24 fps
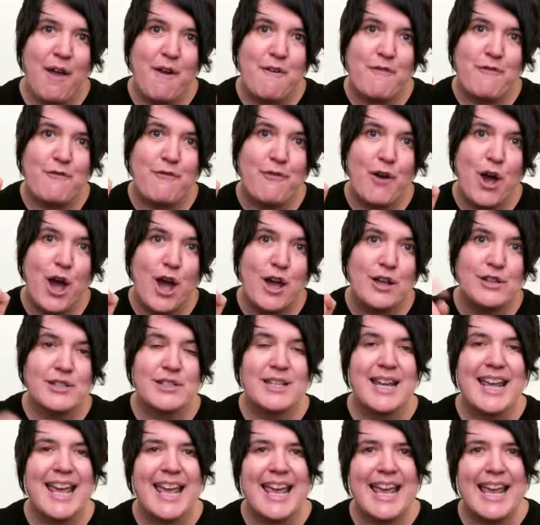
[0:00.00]

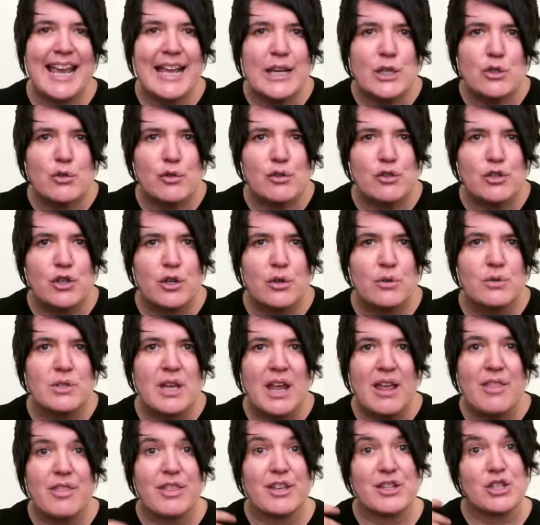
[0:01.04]
First, introduce
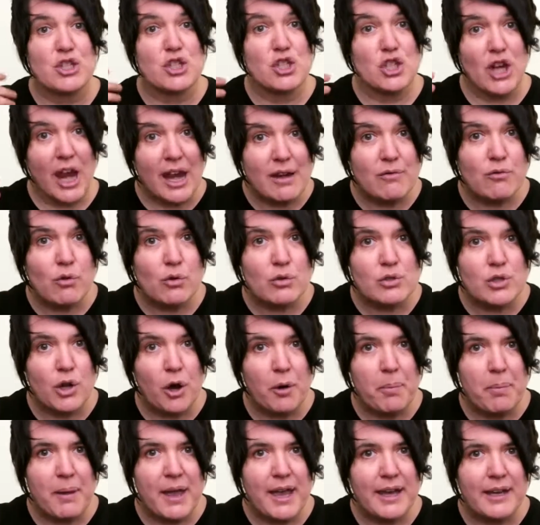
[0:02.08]
the general
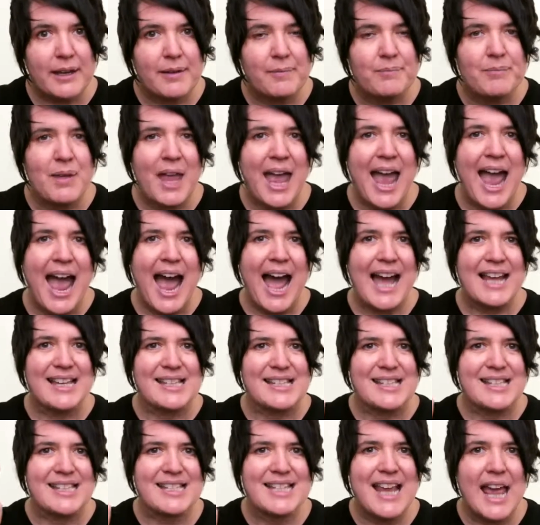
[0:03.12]
topic,
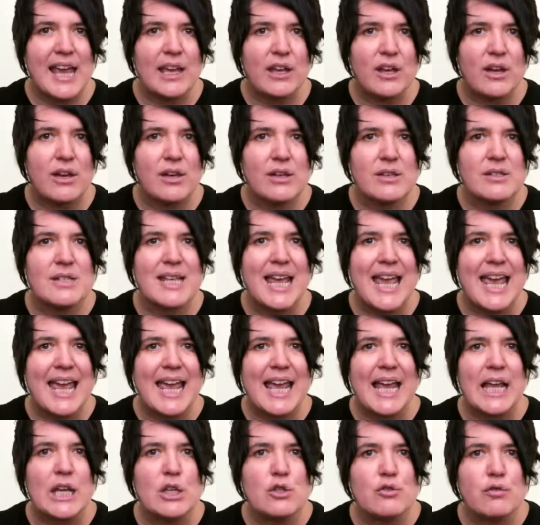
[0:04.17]
and second,
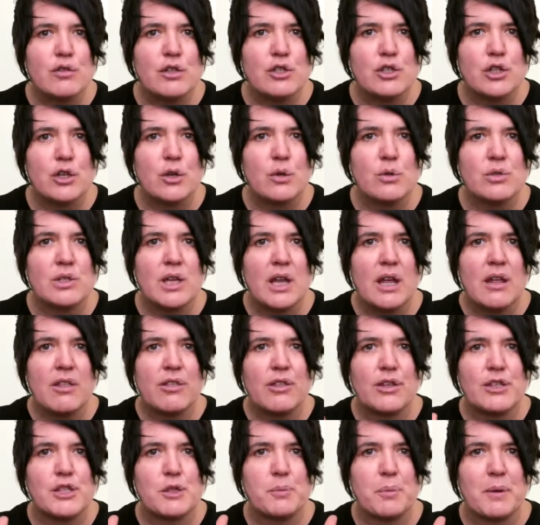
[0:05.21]
introduce
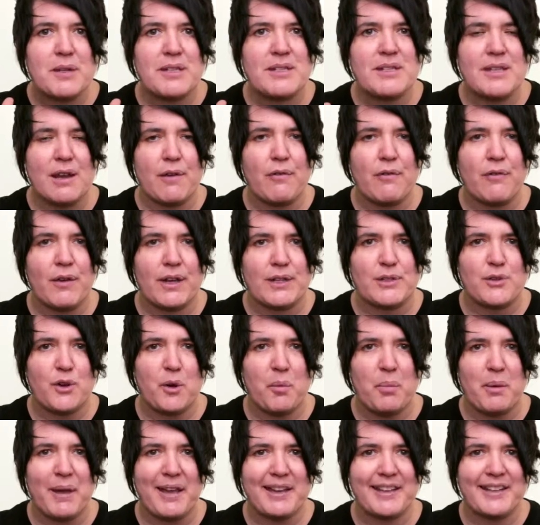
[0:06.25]
the specific
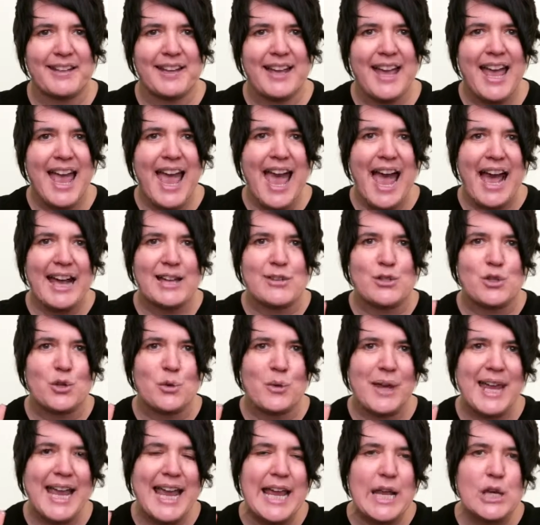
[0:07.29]
topic. And
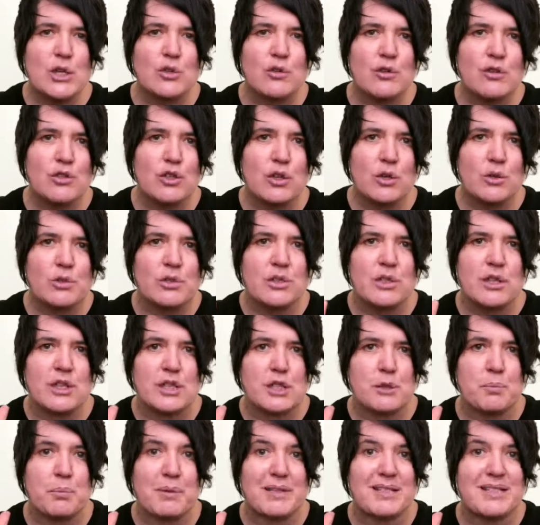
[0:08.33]
to introduce the
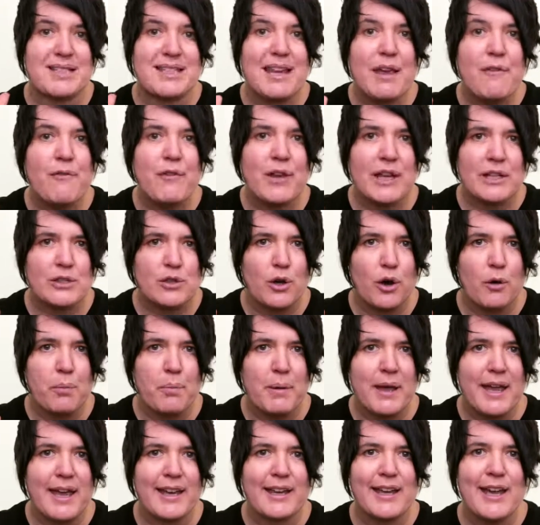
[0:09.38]
specific
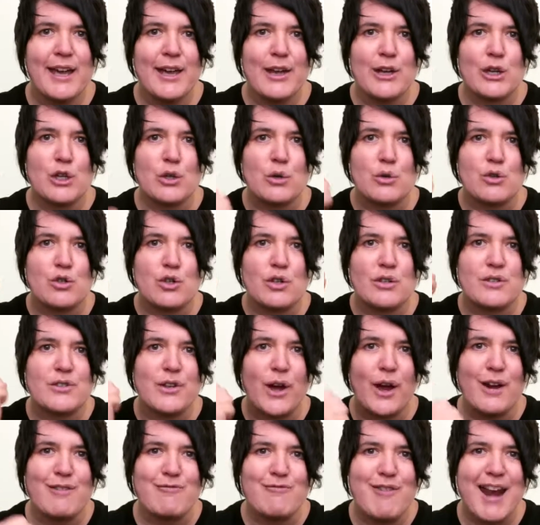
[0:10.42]
topic, you should
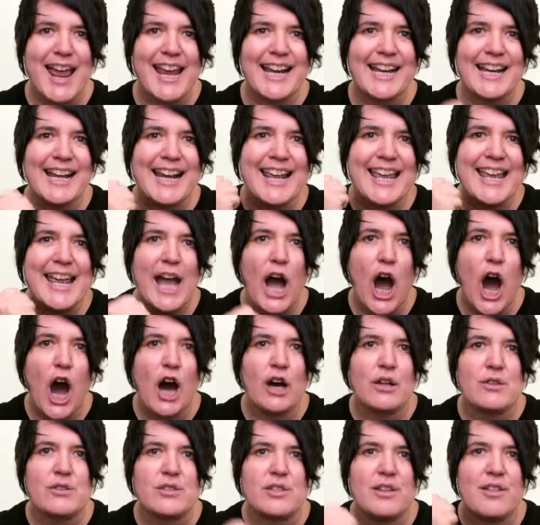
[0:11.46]
directly
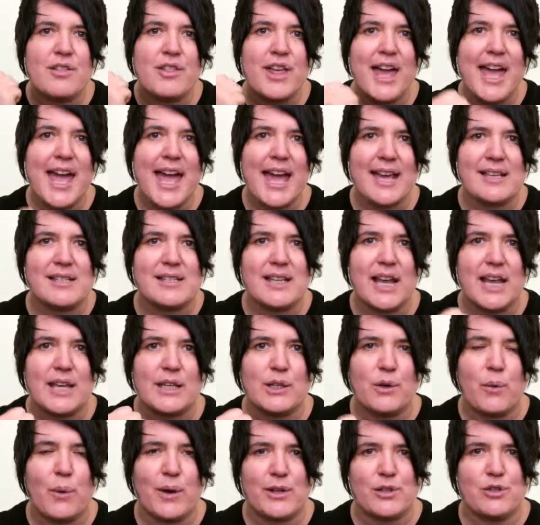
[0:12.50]
answer the essay
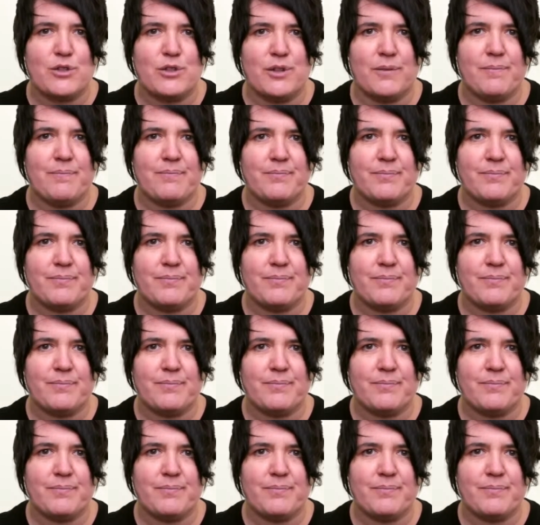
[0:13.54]
question.